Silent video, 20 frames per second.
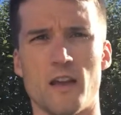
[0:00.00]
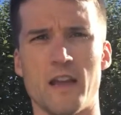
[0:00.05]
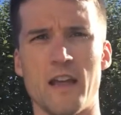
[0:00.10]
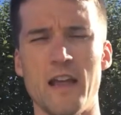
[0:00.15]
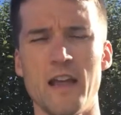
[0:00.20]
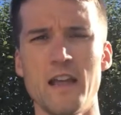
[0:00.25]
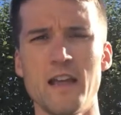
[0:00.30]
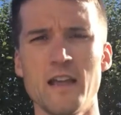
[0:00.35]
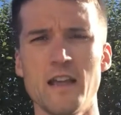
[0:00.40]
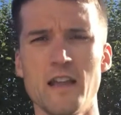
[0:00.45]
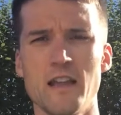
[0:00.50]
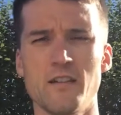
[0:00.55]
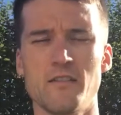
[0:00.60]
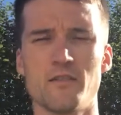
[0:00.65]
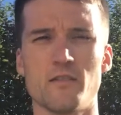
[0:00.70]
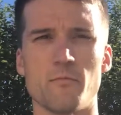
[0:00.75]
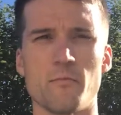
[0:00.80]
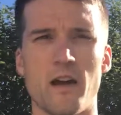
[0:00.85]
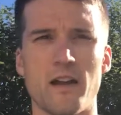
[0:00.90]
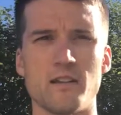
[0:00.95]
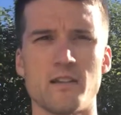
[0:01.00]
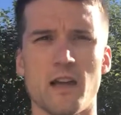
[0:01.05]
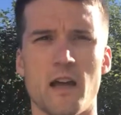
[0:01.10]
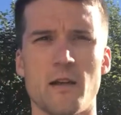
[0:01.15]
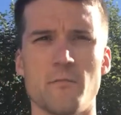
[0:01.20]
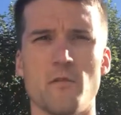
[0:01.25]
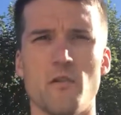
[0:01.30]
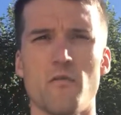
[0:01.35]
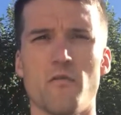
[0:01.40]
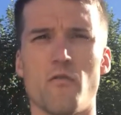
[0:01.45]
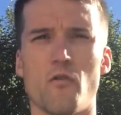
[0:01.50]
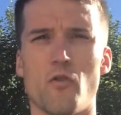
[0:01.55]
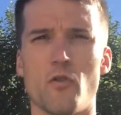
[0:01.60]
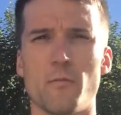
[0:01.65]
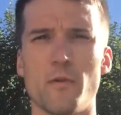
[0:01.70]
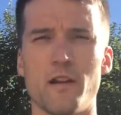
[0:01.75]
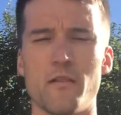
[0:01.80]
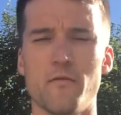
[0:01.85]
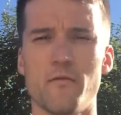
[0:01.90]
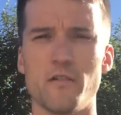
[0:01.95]
key is to maintain your
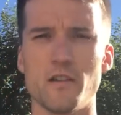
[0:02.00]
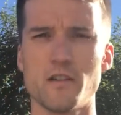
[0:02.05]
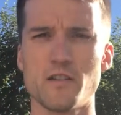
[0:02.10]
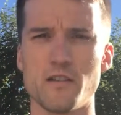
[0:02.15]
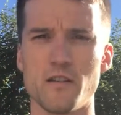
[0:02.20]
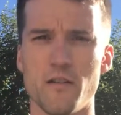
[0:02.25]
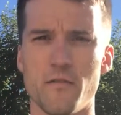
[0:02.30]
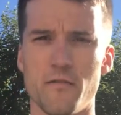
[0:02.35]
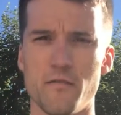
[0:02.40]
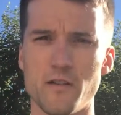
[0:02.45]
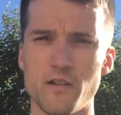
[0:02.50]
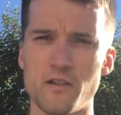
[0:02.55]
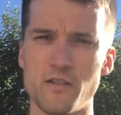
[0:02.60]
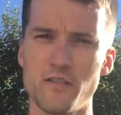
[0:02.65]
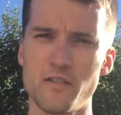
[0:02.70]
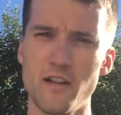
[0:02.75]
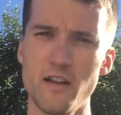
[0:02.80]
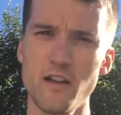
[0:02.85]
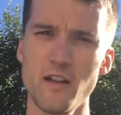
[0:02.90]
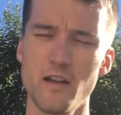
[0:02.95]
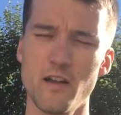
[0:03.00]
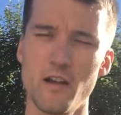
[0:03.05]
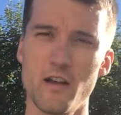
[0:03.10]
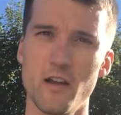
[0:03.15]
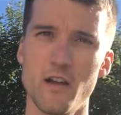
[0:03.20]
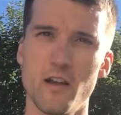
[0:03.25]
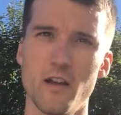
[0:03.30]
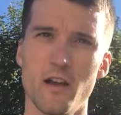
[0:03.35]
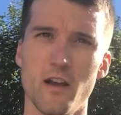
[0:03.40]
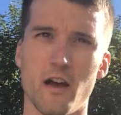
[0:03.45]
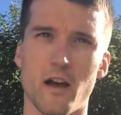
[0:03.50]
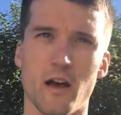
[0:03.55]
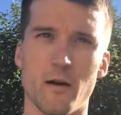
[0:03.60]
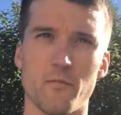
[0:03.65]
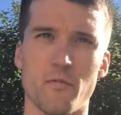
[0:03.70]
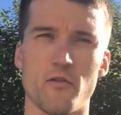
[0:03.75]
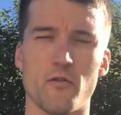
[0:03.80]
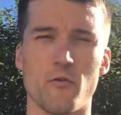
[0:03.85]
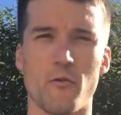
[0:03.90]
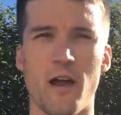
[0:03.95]
form and efficiency
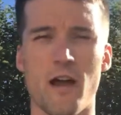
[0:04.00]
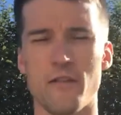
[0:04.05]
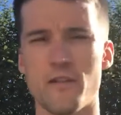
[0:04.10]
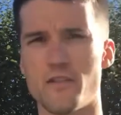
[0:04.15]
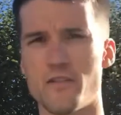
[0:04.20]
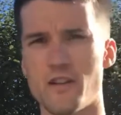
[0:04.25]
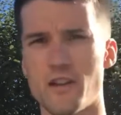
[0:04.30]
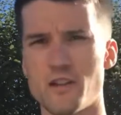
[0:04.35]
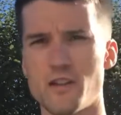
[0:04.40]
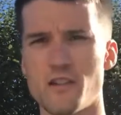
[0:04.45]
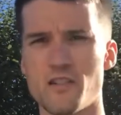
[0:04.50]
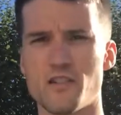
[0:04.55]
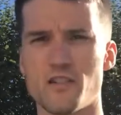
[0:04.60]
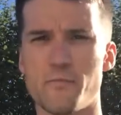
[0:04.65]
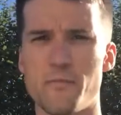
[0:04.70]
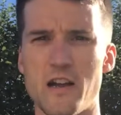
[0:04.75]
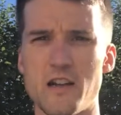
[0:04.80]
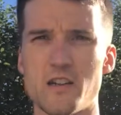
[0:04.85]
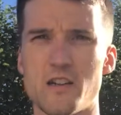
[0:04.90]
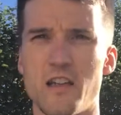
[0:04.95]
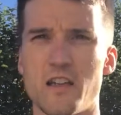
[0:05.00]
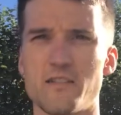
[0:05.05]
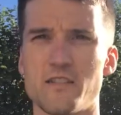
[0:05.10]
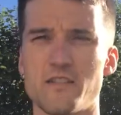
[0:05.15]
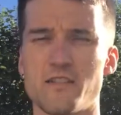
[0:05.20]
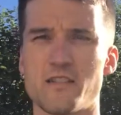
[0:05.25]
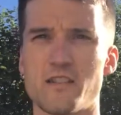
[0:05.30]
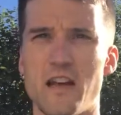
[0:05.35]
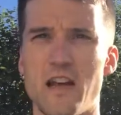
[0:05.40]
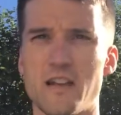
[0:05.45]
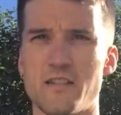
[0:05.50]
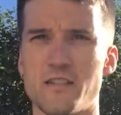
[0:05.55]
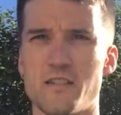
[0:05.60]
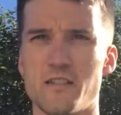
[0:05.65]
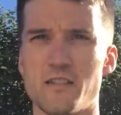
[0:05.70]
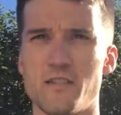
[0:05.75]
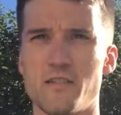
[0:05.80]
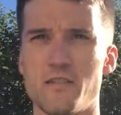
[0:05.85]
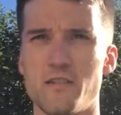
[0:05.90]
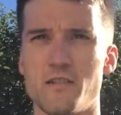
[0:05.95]
throughout the session, especially as it starts
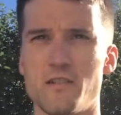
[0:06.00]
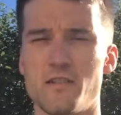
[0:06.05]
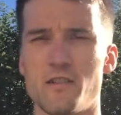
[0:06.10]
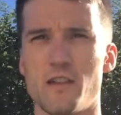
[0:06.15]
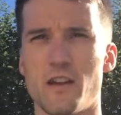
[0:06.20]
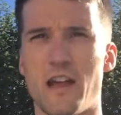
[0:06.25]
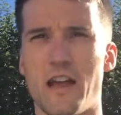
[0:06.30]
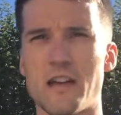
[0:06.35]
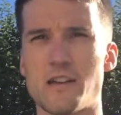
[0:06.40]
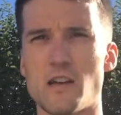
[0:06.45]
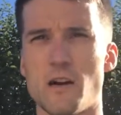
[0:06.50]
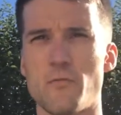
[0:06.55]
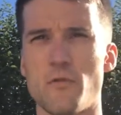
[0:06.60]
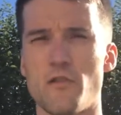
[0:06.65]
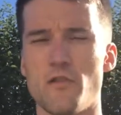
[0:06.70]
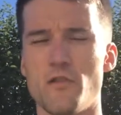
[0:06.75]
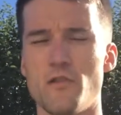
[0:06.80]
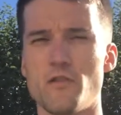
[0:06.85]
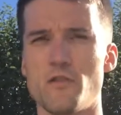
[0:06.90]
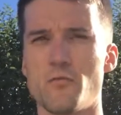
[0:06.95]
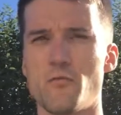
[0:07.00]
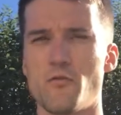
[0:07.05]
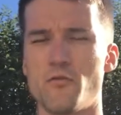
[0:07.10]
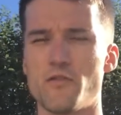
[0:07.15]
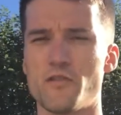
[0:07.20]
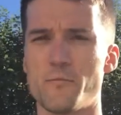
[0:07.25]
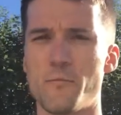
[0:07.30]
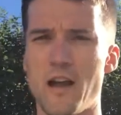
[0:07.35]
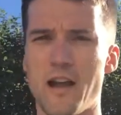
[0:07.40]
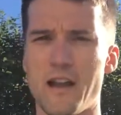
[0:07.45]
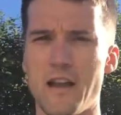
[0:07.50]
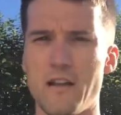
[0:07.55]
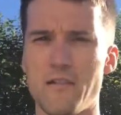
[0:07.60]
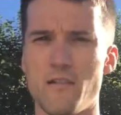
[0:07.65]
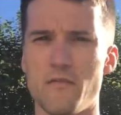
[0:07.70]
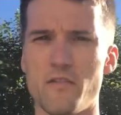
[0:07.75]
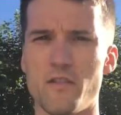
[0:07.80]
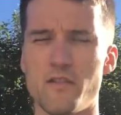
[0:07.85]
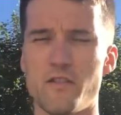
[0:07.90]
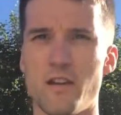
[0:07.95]
to catch up with you towards the back end
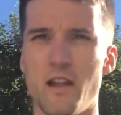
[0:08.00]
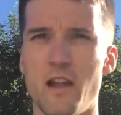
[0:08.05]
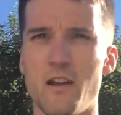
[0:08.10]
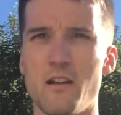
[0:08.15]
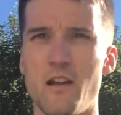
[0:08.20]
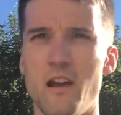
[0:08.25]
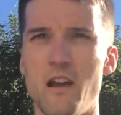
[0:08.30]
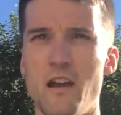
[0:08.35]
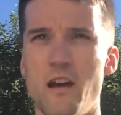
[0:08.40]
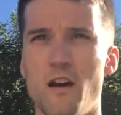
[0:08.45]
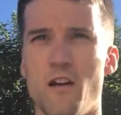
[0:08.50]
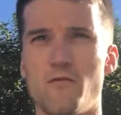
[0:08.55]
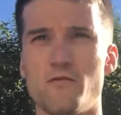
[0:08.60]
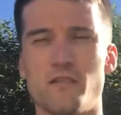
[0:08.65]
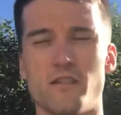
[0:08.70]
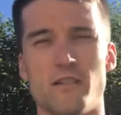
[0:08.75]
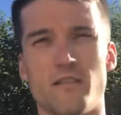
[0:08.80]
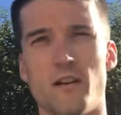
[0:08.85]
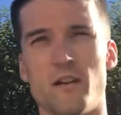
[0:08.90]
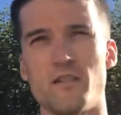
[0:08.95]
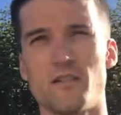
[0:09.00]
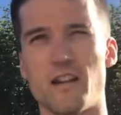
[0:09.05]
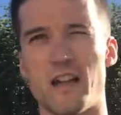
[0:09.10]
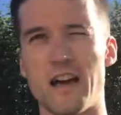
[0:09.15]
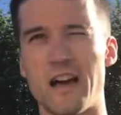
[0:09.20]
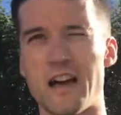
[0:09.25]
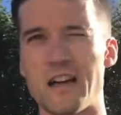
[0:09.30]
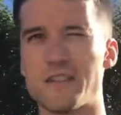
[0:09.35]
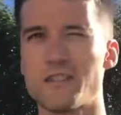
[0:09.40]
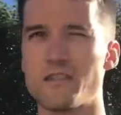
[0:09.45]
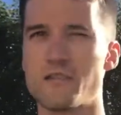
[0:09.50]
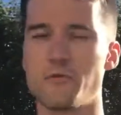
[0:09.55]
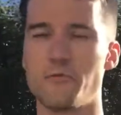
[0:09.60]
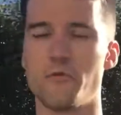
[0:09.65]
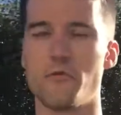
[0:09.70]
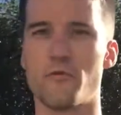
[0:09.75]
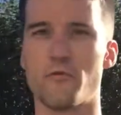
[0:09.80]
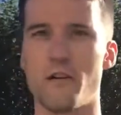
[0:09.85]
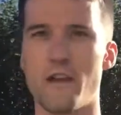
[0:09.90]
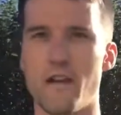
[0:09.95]
of the set. Obviously those last 2 or
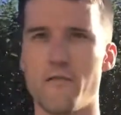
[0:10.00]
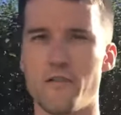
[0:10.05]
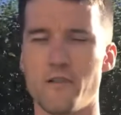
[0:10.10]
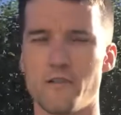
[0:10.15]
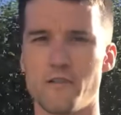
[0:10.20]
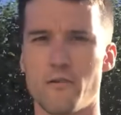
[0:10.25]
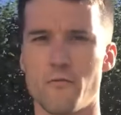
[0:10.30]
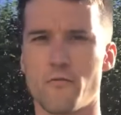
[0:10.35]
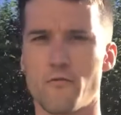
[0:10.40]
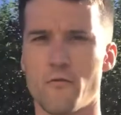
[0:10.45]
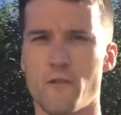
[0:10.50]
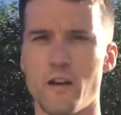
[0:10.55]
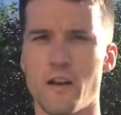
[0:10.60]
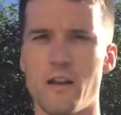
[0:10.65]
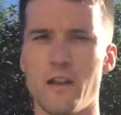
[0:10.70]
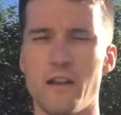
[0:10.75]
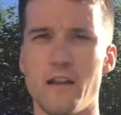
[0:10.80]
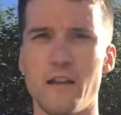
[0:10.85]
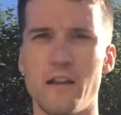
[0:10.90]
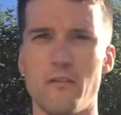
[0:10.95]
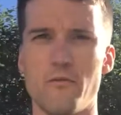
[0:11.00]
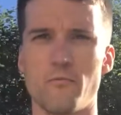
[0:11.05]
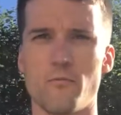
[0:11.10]
3 efforts are really